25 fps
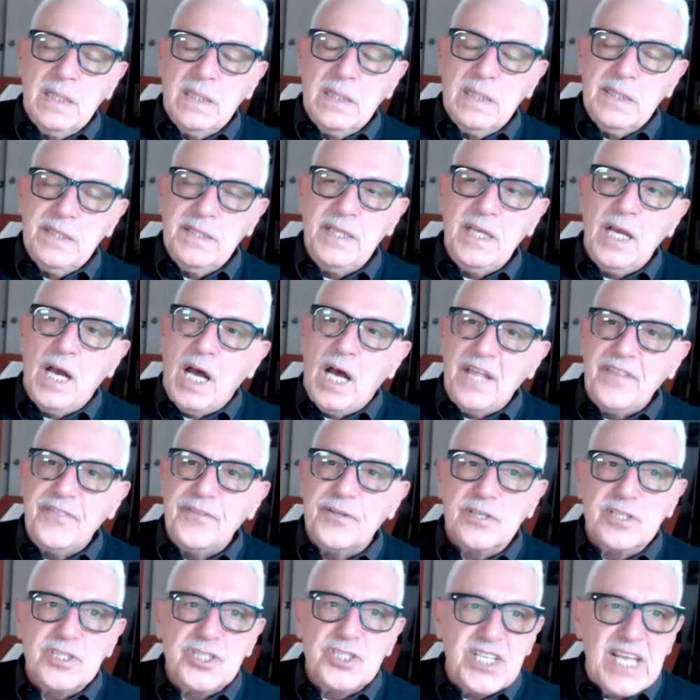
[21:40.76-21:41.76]
The
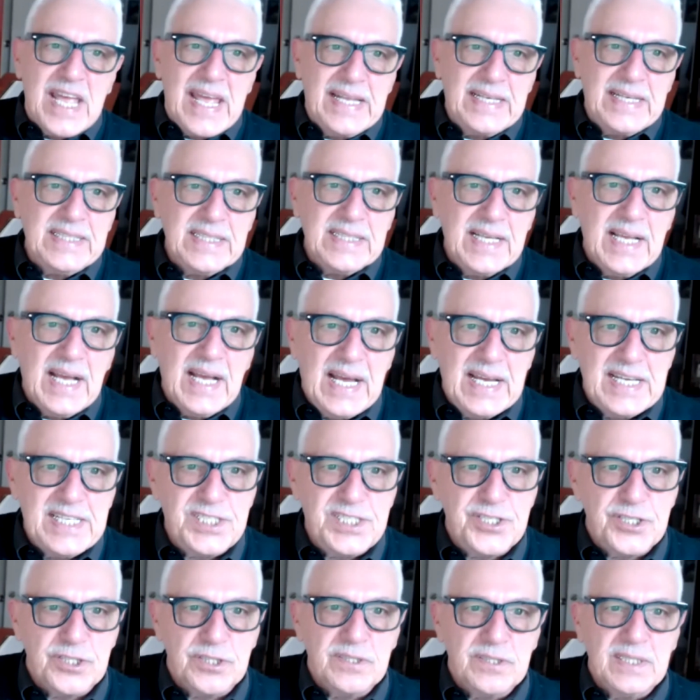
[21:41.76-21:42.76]
author, Shannon
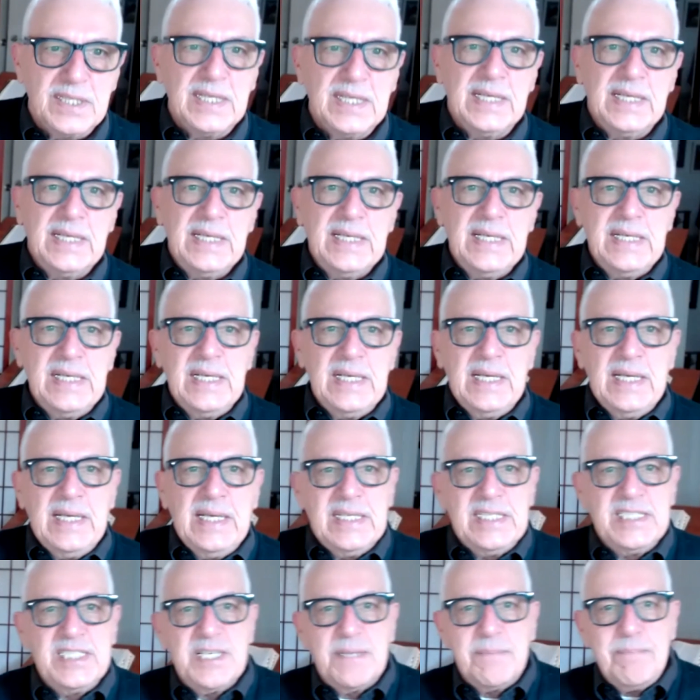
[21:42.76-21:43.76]
Kaiser,
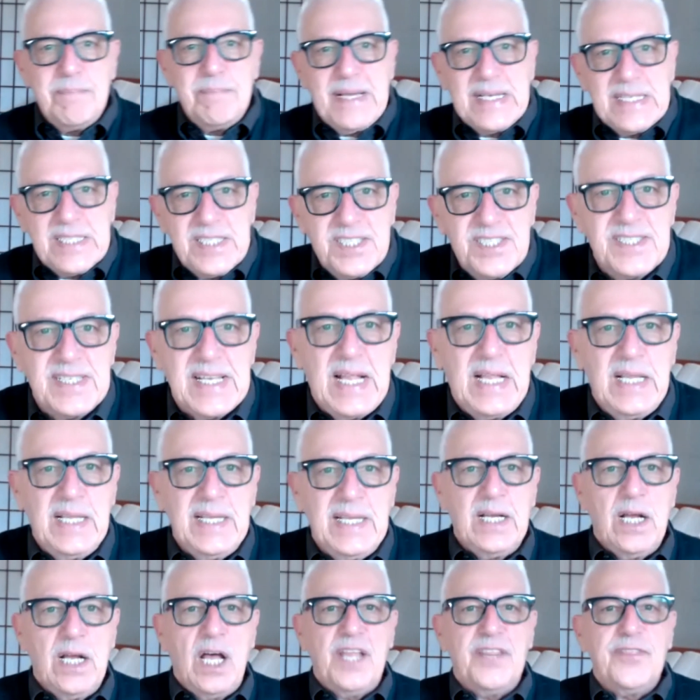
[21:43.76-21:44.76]
is a best-selling
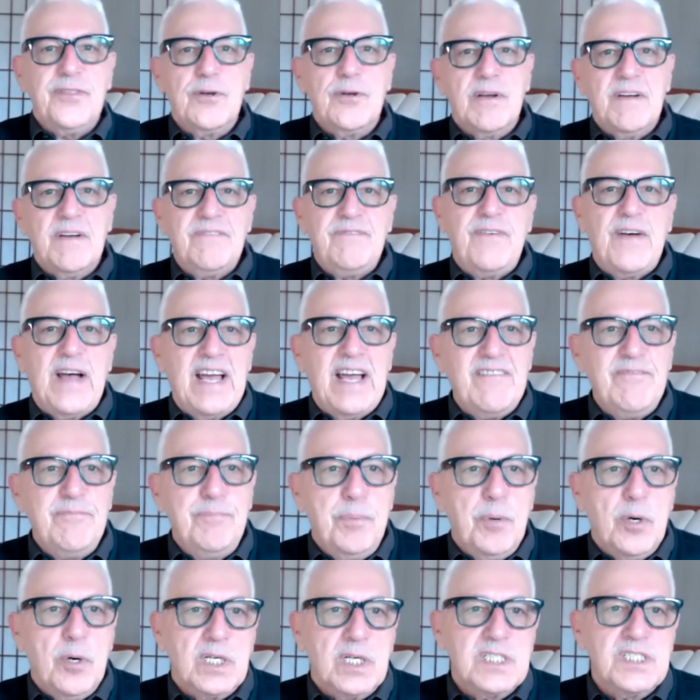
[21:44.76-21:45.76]
author of 5
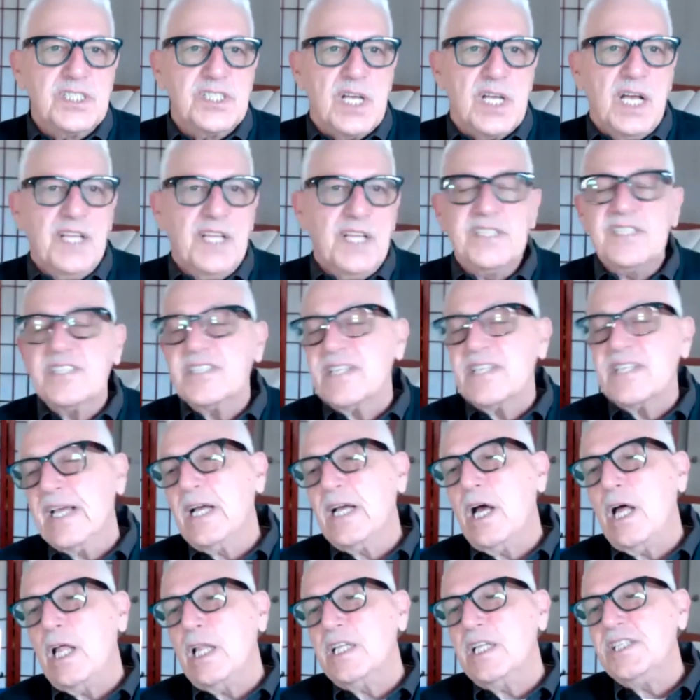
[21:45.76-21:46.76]
books on the
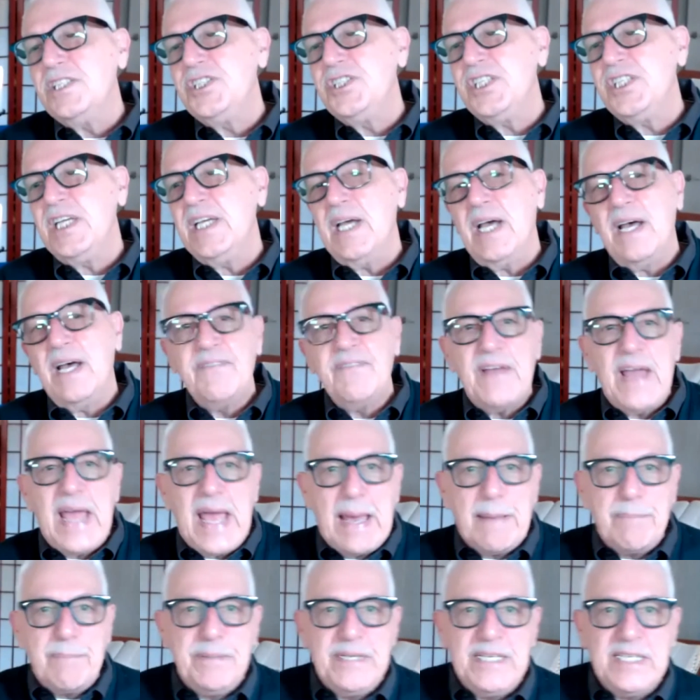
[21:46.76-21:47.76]
psychology of
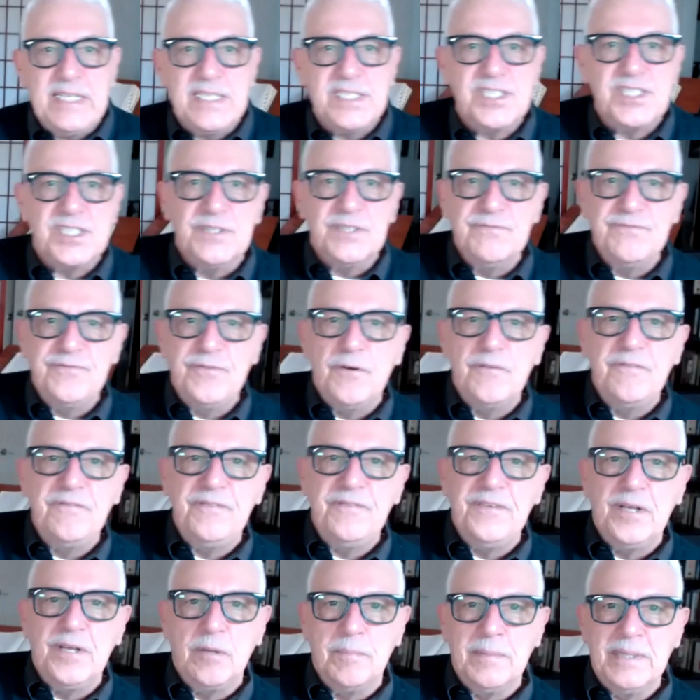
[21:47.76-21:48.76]
happiness and
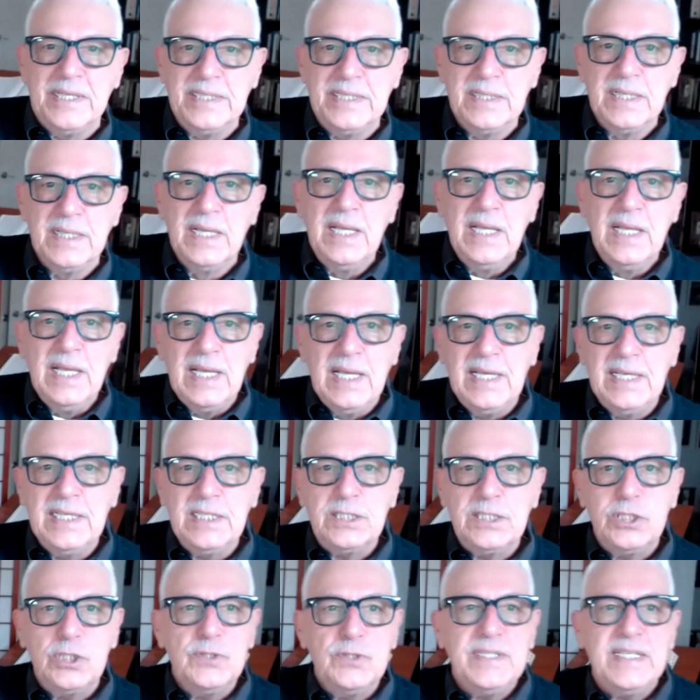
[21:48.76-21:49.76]
fulfillment,
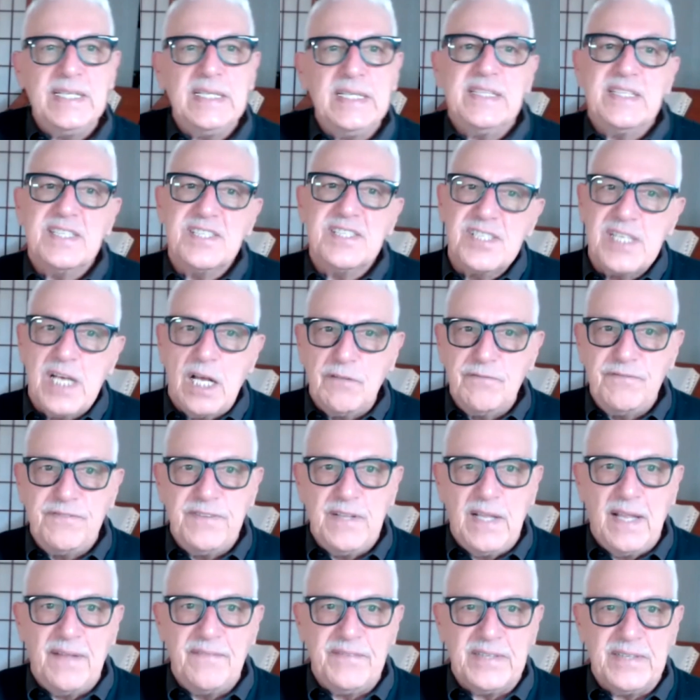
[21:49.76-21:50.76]
including The
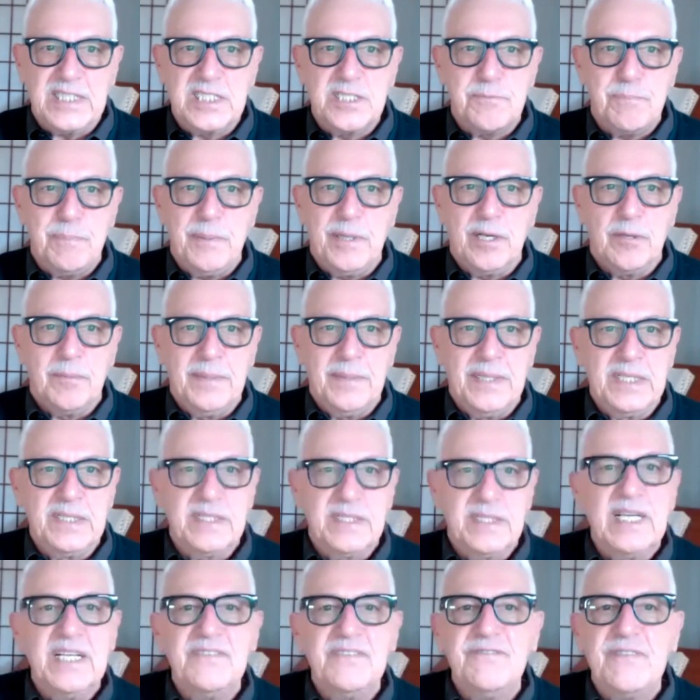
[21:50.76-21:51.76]
Self-Love Experiment,
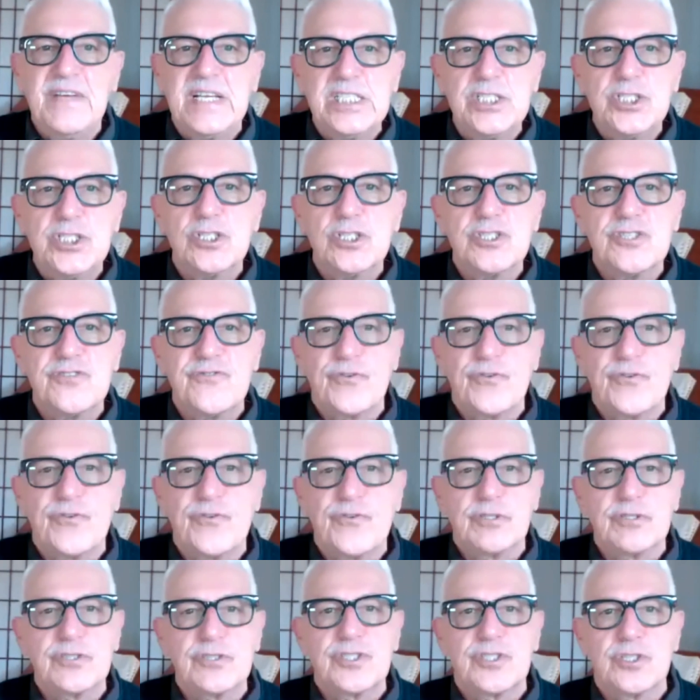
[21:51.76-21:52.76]
Adventures for
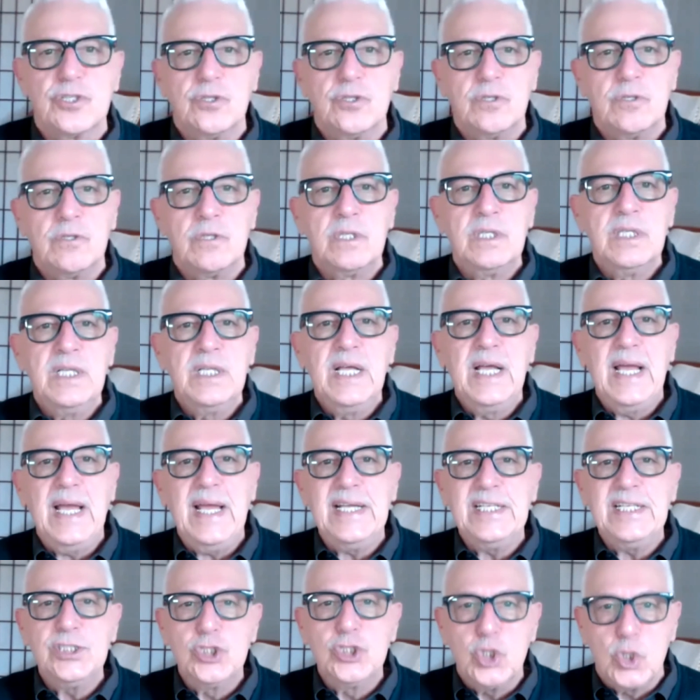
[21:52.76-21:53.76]
Your Soul,
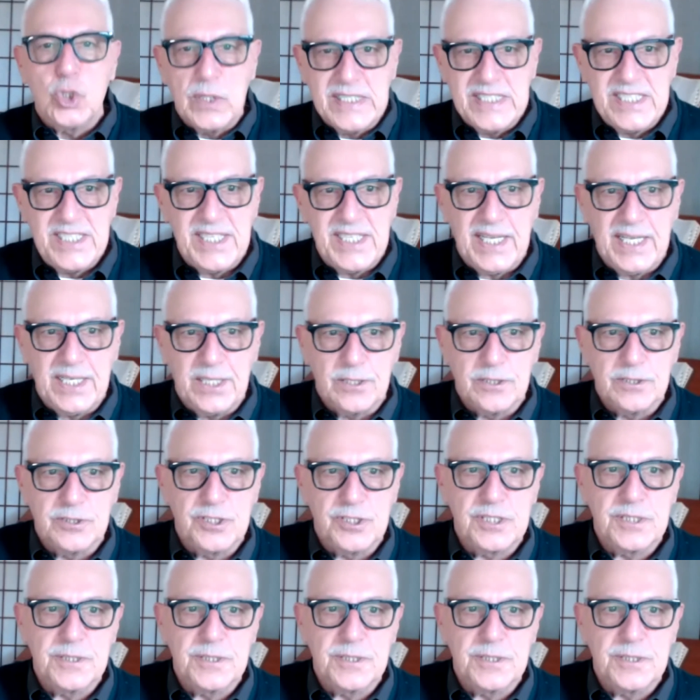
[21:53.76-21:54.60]
and Joy Seekers.